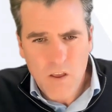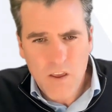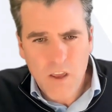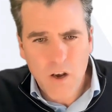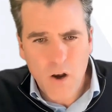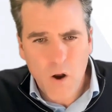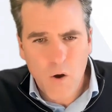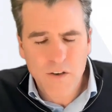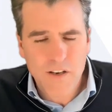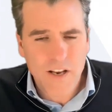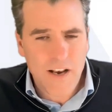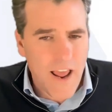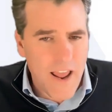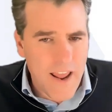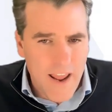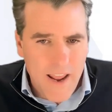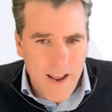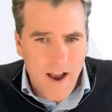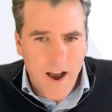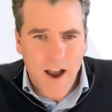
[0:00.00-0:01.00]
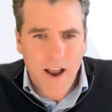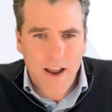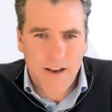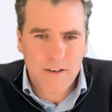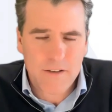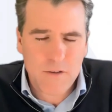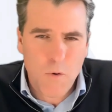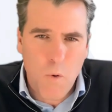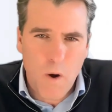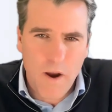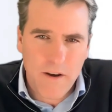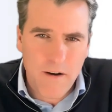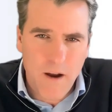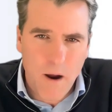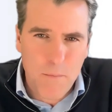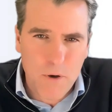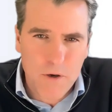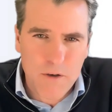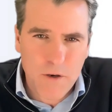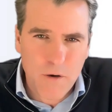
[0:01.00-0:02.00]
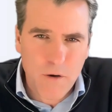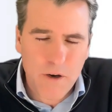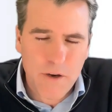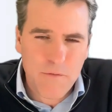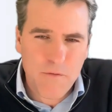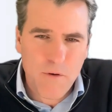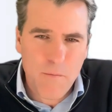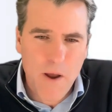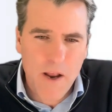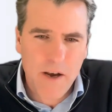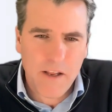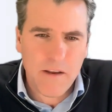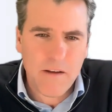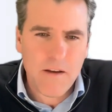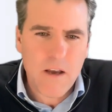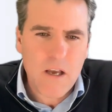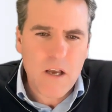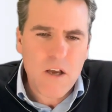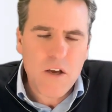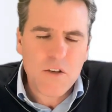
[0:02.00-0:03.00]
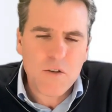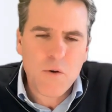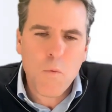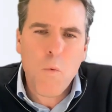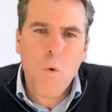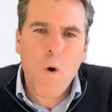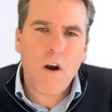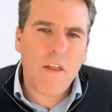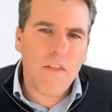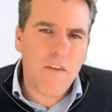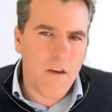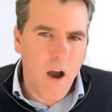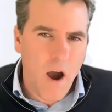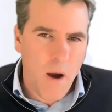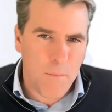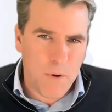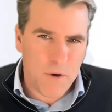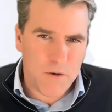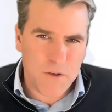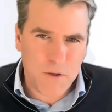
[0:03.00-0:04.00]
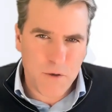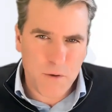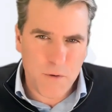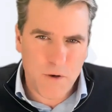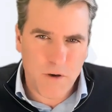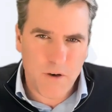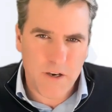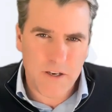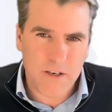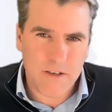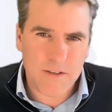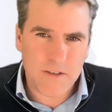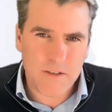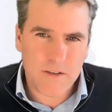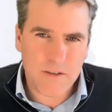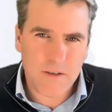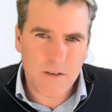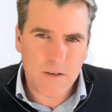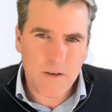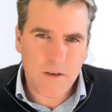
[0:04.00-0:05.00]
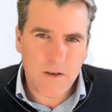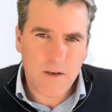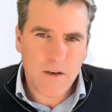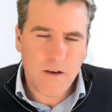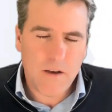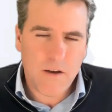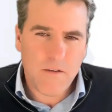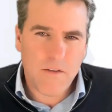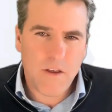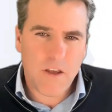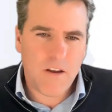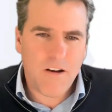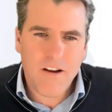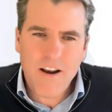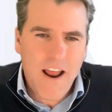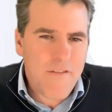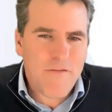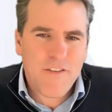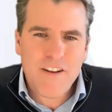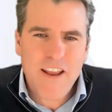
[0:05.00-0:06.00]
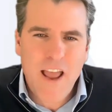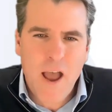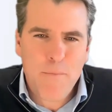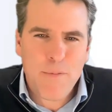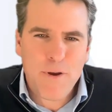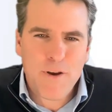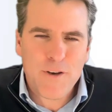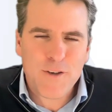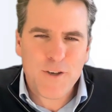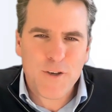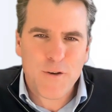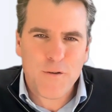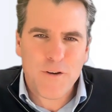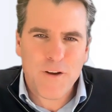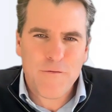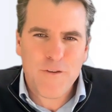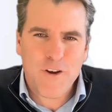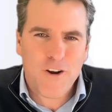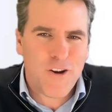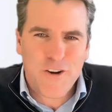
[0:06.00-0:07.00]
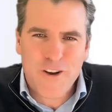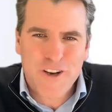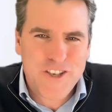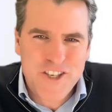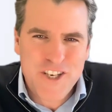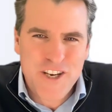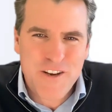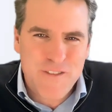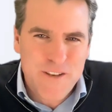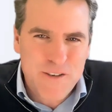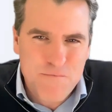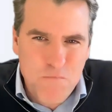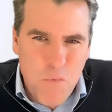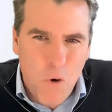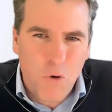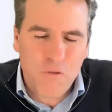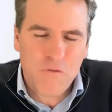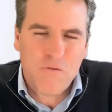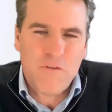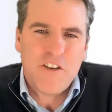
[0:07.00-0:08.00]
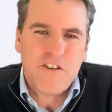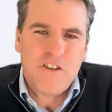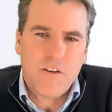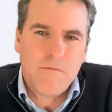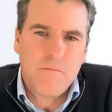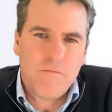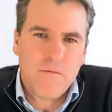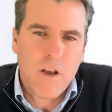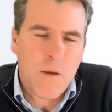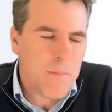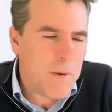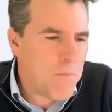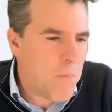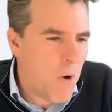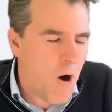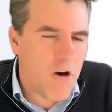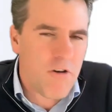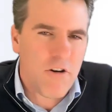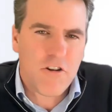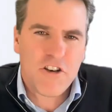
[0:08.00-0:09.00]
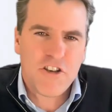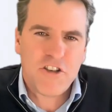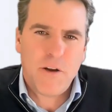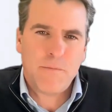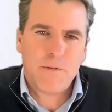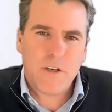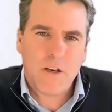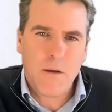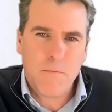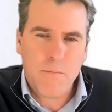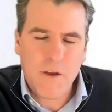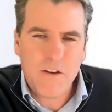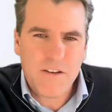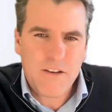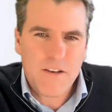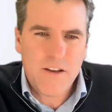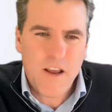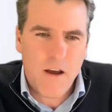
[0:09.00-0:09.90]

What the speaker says: AI is quite an opportunity for many. So what are the opportunities that you're going to have to tap into if you're going to achieve this bold vision? It could be partnerships. It could be